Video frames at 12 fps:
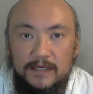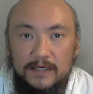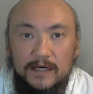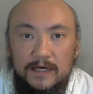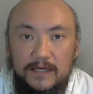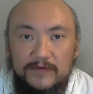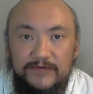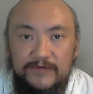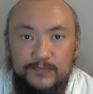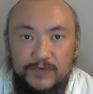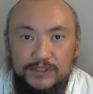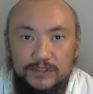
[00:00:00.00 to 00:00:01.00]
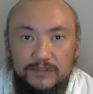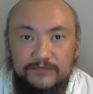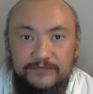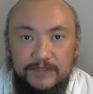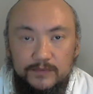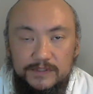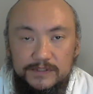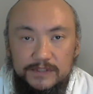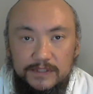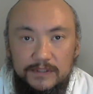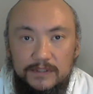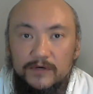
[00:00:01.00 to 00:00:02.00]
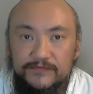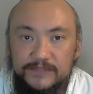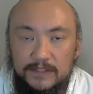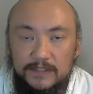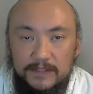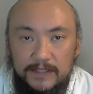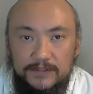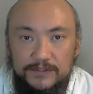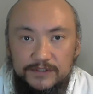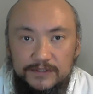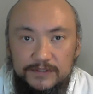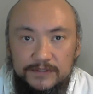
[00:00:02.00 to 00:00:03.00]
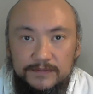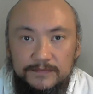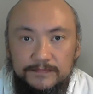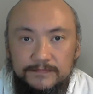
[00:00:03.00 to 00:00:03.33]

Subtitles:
a higher vibrational frequency of subtle energies.